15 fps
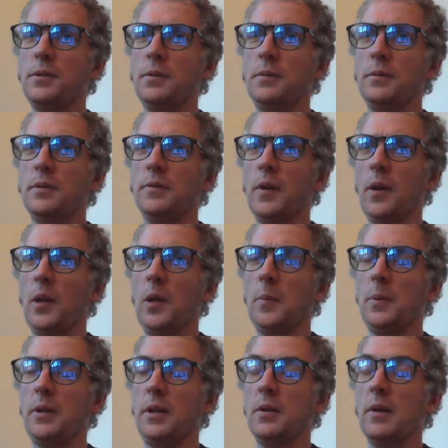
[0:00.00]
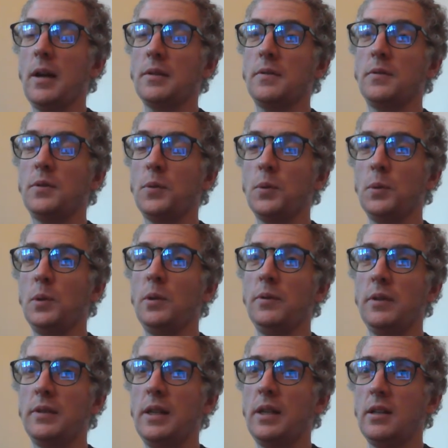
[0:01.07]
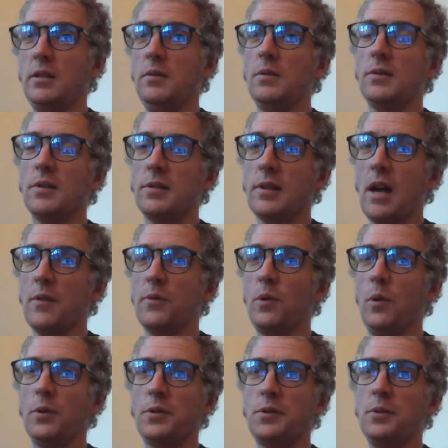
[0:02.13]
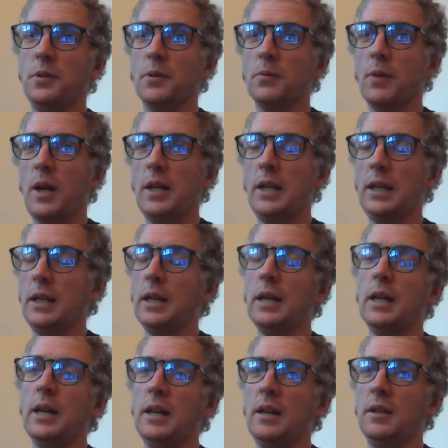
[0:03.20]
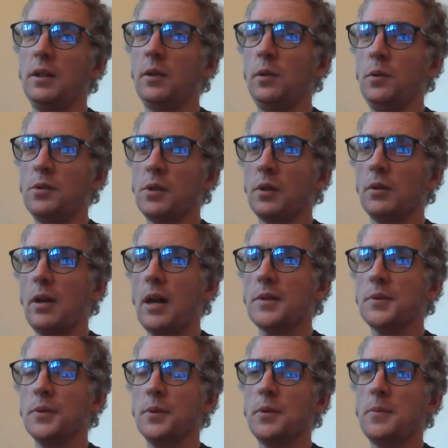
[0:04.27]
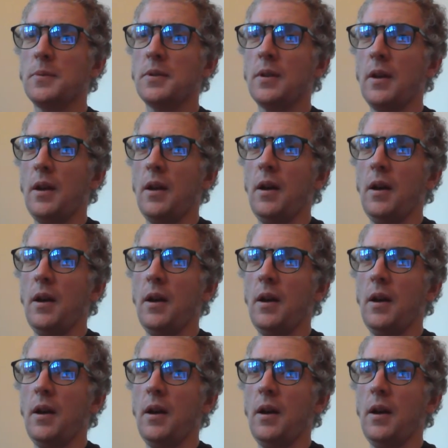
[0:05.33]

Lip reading: to develop an interactive tool that they can use to scaffold student writing in inclusion classrooms.